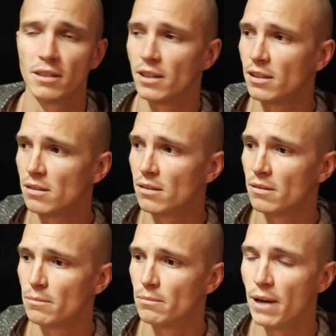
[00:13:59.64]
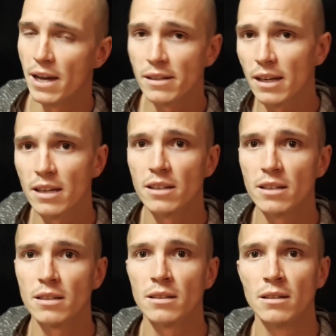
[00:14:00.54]
in
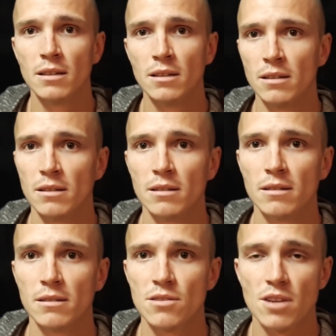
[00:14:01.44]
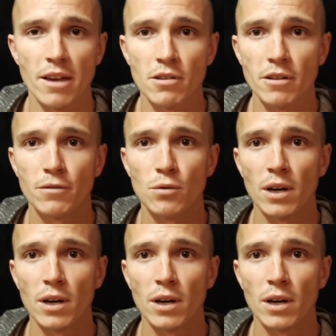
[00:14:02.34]
band-aiding saving a few